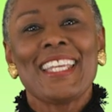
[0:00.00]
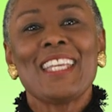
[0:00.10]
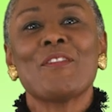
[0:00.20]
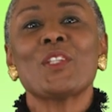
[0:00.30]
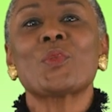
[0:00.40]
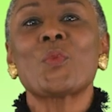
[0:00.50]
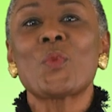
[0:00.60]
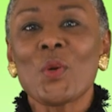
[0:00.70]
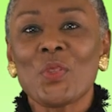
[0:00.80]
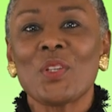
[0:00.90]
if it's
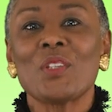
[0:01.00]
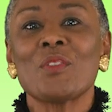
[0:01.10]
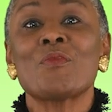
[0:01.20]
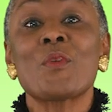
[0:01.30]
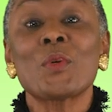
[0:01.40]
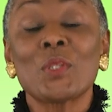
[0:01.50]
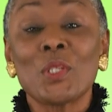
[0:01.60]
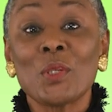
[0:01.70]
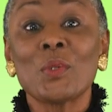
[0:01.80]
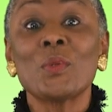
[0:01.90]
worth it for
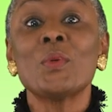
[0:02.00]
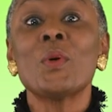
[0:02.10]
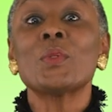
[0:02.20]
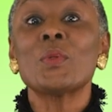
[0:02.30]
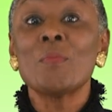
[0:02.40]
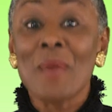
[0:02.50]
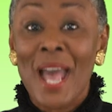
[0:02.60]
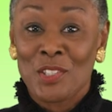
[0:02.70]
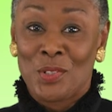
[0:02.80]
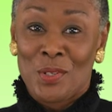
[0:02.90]
you to
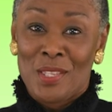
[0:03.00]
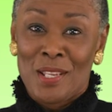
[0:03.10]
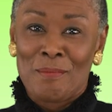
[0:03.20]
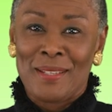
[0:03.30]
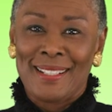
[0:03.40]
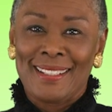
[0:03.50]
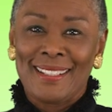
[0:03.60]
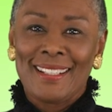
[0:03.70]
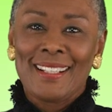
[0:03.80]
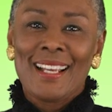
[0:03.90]
master them.
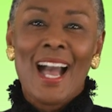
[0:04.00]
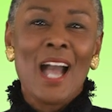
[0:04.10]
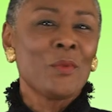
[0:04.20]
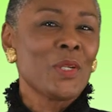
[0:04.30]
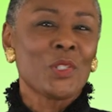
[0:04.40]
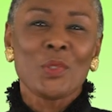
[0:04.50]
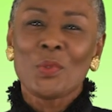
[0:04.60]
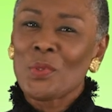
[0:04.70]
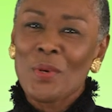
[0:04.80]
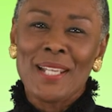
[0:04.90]
I wish you
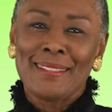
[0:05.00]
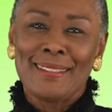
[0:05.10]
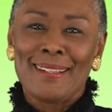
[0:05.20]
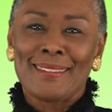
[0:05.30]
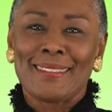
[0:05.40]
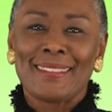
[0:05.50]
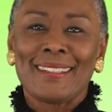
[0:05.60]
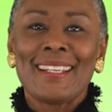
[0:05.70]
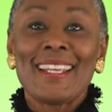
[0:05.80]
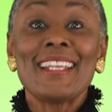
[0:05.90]
great luck
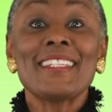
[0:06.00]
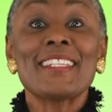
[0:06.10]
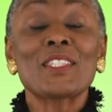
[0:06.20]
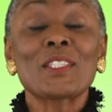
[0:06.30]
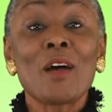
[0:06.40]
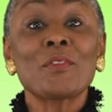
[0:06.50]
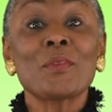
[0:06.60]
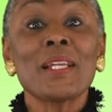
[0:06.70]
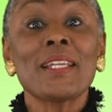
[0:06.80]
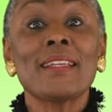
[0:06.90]
in
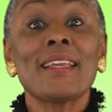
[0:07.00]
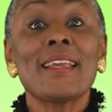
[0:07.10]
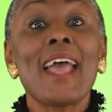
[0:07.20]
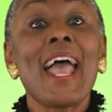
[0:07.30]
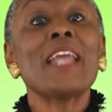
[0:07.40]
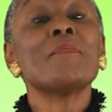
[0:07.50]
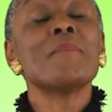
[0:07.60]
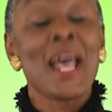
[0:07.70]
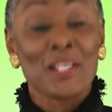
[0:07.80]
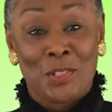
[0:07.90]
discovering and
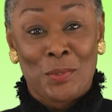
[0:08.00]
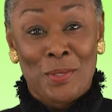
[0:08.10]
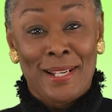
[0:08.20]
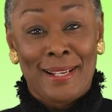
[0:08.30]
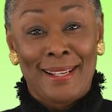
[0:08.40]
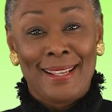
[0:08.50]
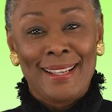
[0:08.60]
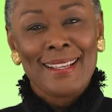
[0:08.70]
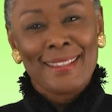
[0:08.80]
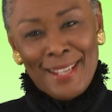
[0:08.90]
mastering
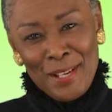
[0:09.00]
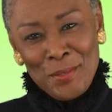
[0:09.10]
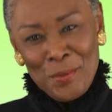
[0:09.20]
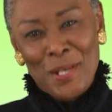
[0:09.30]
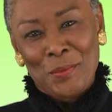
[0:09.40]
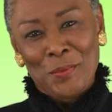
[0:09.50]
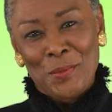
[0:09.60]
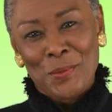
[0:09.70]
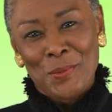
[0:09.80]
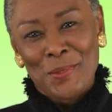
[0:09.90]
the unwritten
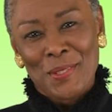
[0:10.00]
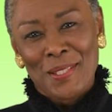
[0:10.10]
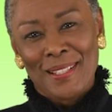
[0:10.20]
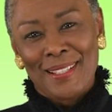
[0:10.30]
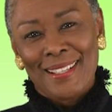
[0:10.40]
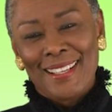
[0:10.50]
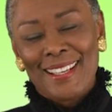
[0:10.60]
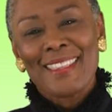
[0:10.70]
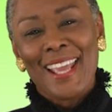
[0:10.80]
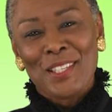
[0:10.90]
rules.
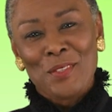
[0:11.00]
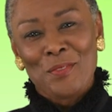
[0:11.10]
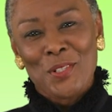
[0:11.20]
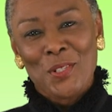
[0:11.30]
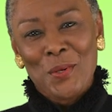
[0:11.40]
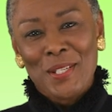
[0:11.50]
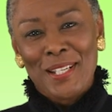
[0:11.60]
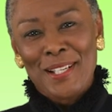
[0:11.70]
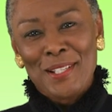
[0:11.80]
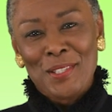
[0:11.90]
Thank you for
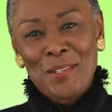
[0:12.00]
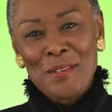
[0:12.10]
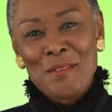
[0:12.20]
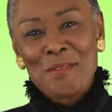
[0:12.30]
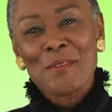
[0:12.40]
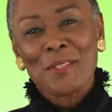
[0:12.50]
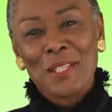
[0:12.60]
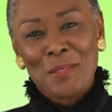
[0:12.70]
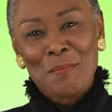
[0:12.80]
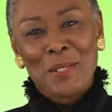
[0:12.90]
joining us for
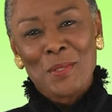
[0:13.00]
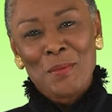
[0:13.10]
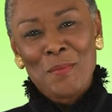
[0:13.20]
this mentor